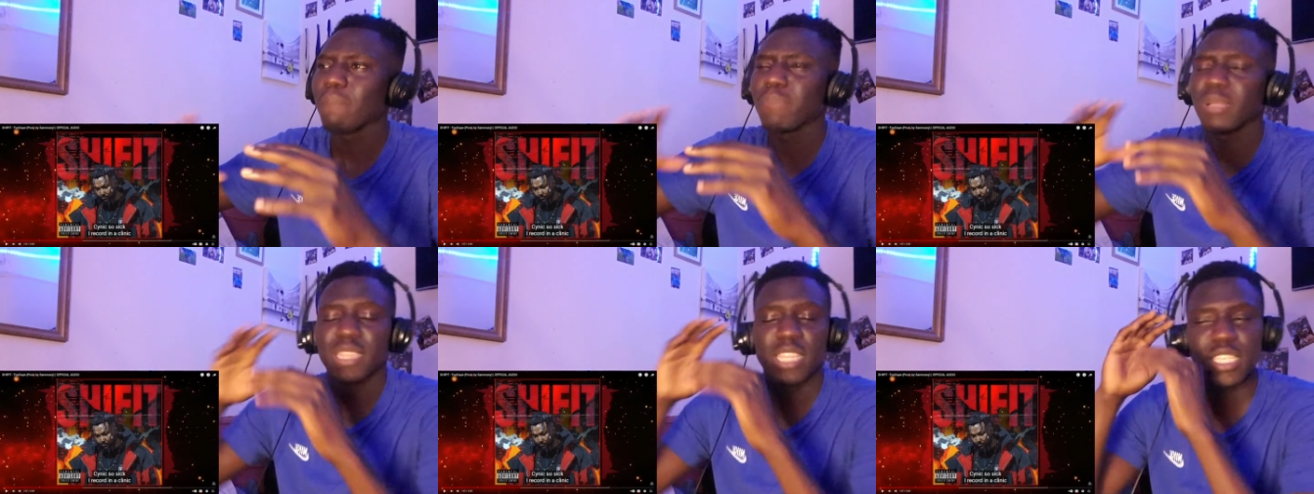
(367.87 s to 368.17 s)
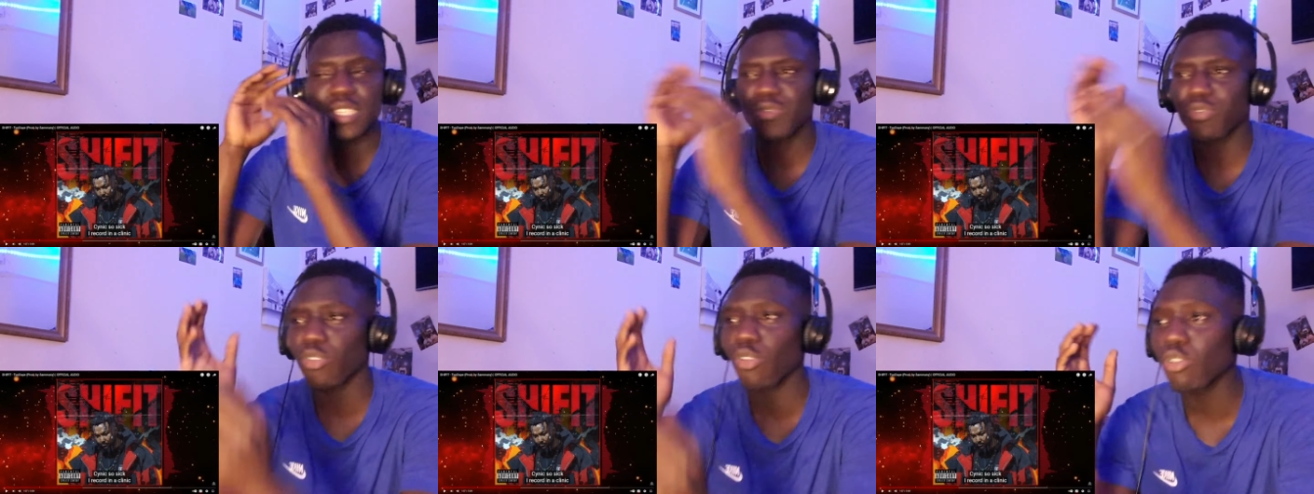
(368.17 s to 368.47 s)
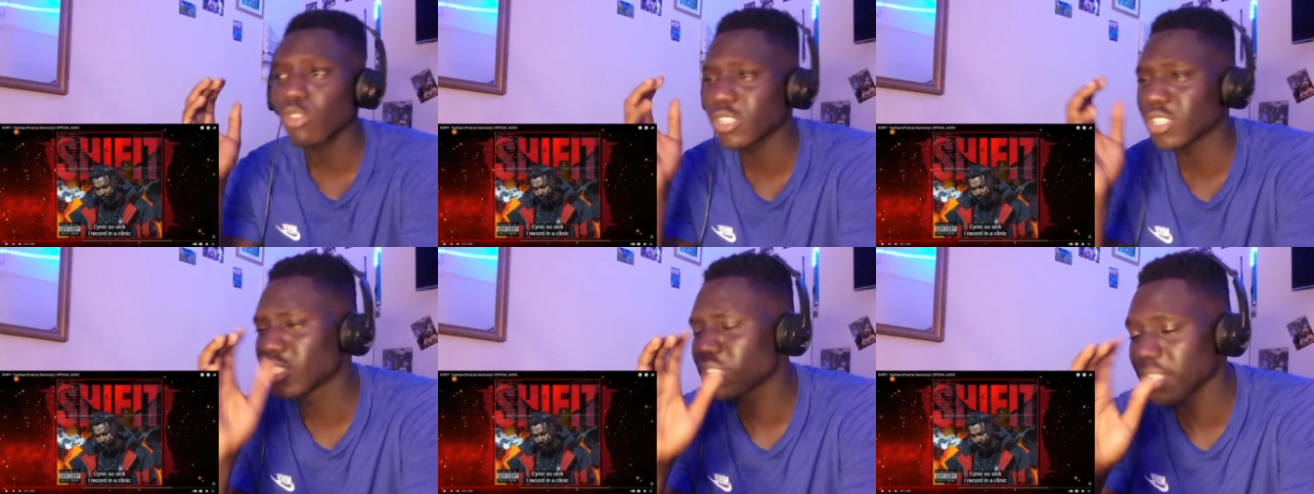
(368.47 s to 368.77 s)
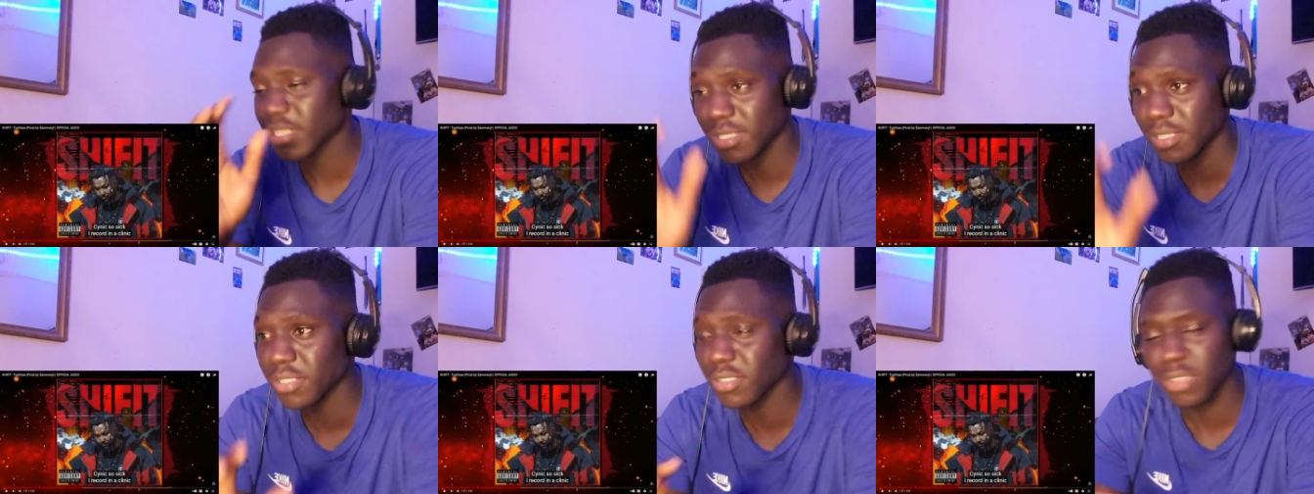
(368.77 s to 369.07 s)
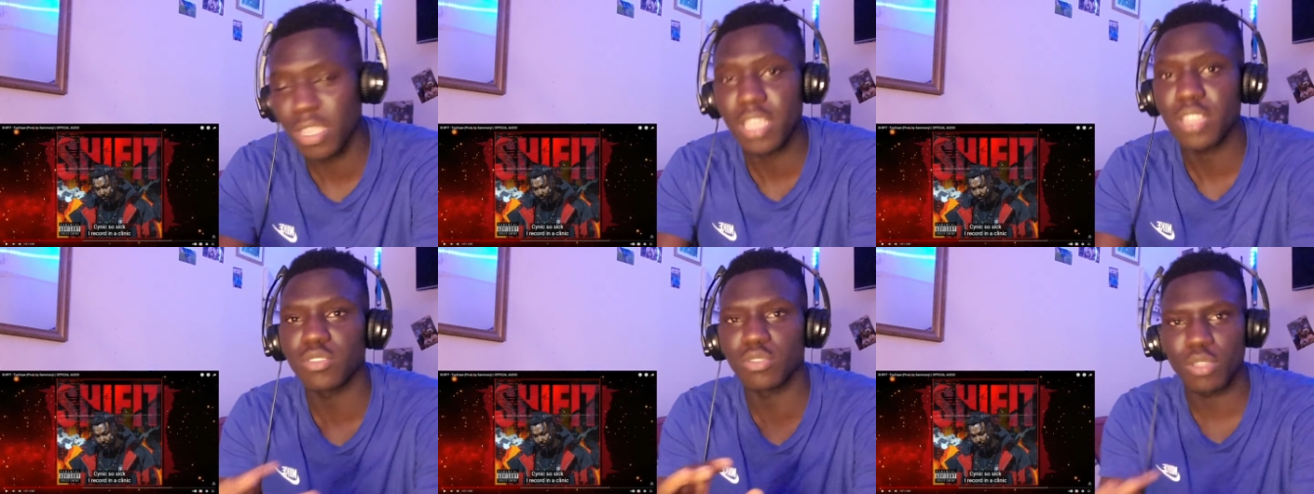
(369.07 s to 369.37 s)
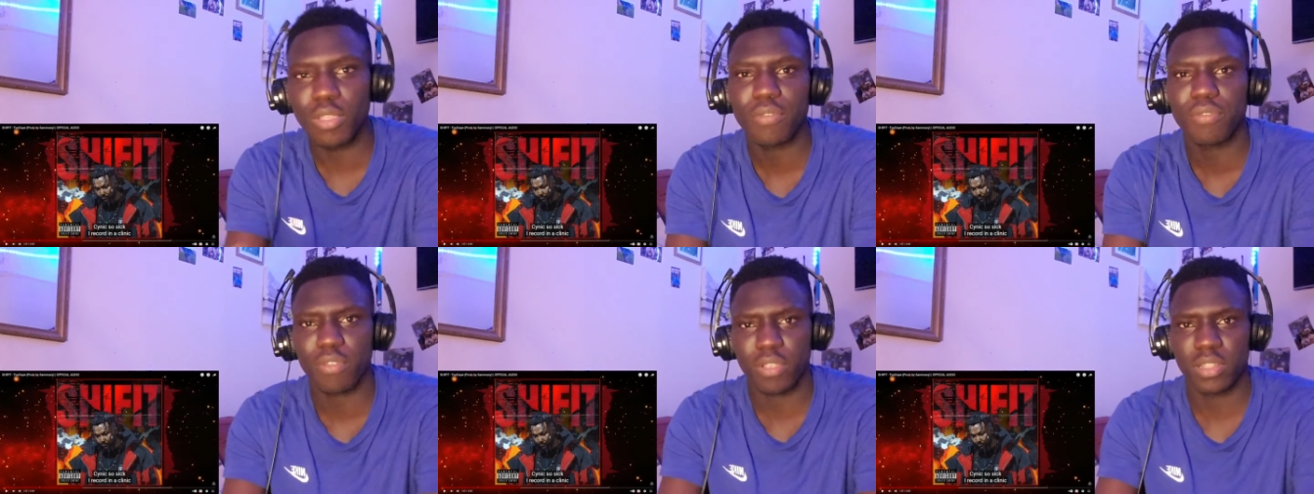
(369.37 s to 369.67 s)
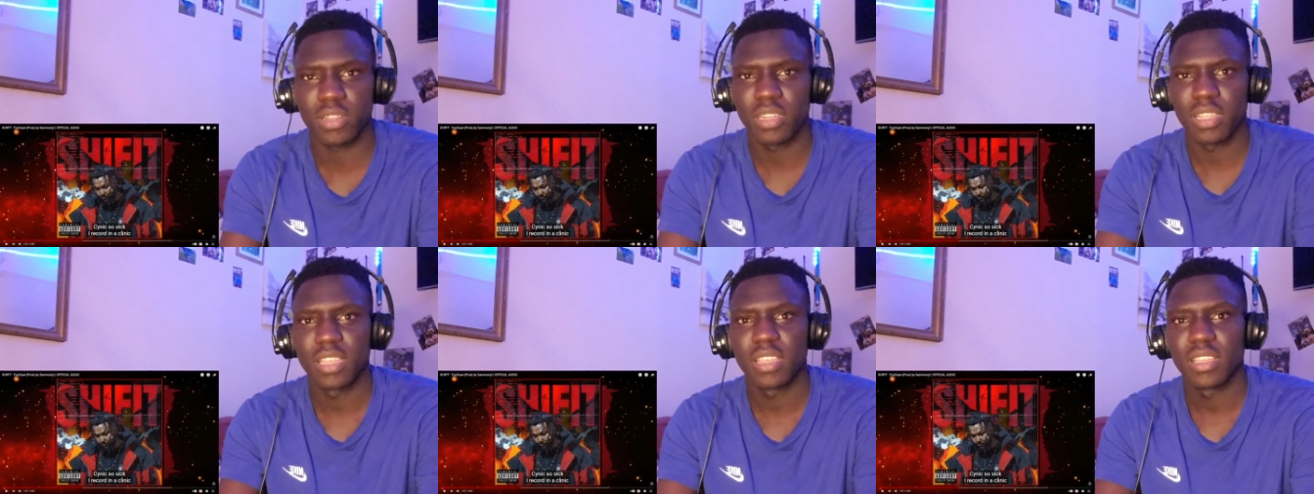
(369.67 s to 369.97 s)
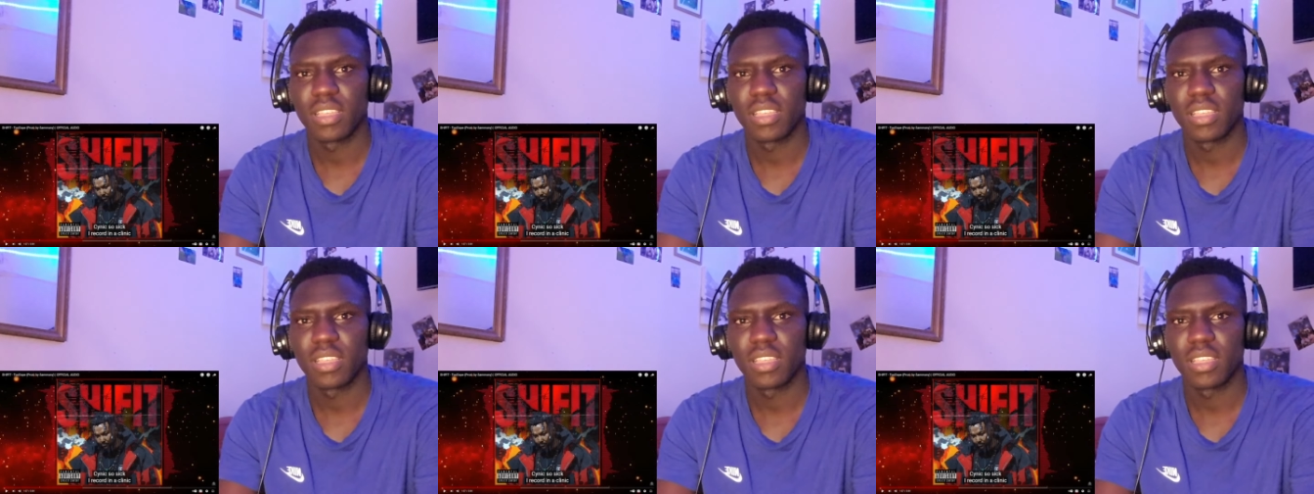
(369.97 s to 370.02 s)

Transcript: but this flow is just so different.